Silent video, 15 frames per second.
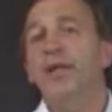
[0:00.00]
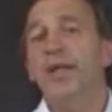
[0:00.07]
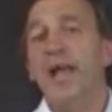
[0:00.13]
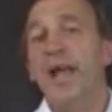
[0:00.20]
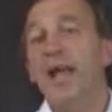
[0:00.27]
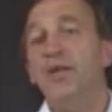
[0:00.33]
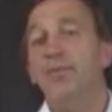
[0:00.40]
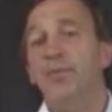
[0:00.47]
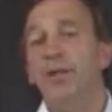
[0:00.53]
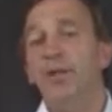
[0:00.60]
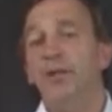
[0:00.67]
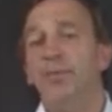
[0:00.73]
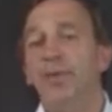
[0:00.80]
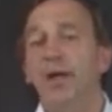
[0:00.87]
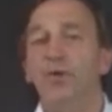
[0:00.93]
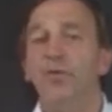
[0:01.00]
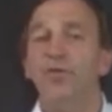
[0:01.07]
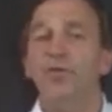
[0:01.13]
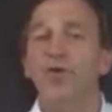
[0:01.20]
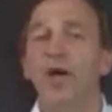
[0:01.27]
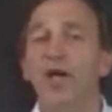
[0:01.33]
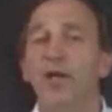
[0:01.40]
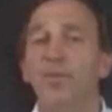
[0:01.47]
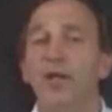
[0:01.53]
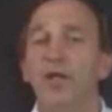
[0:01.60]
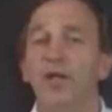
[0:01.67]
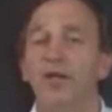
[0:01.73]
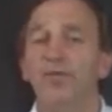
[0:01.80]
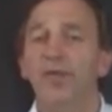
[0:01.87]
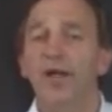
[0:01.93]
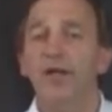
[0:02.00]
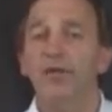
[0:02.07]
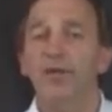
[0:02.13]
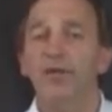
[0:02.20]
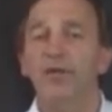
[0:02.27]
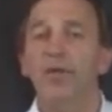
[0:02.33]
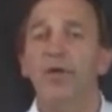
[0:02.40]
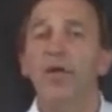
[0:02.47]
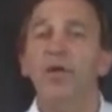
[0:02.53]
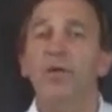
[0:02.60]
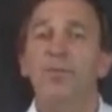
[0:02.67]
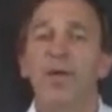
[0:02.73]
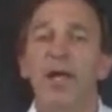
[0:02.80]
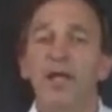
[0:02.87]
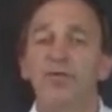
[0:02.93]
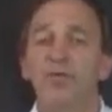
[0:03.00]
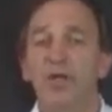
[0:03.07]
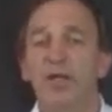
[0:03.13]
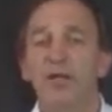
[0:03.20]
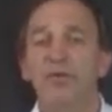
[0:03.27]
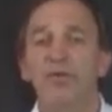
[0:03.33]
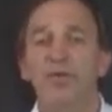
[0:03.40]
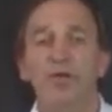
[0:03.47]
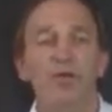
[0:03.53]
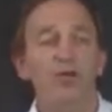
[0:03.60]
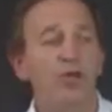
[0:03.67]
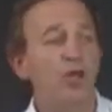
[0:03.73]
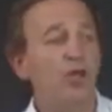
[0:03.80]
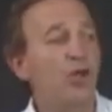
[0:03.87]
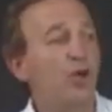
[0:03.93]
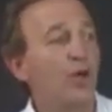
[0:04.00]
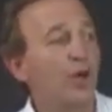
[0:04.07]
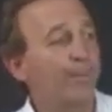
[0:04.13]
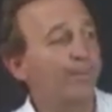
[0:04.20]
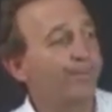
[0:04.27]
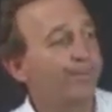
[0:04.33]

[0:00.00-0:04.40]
can bring about timely and effective pain relief and cure.